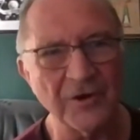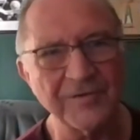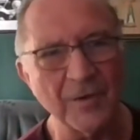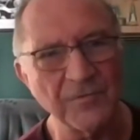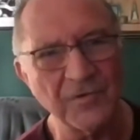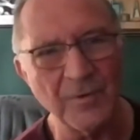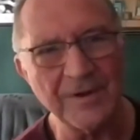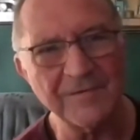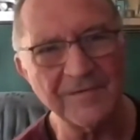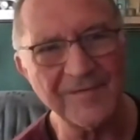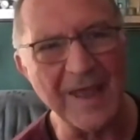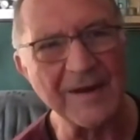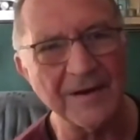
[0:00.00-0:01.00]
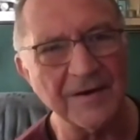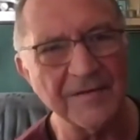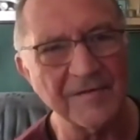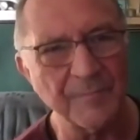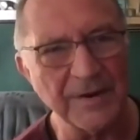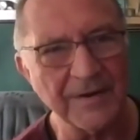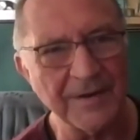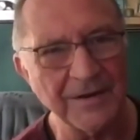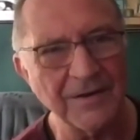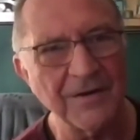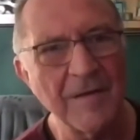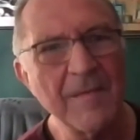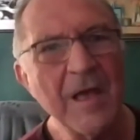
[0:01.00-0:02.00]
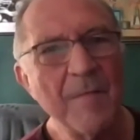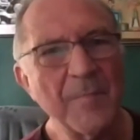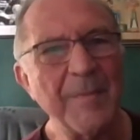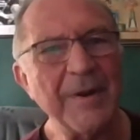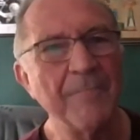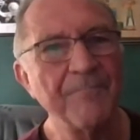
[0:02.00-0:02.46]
I don't do it technically speaking. But I mean,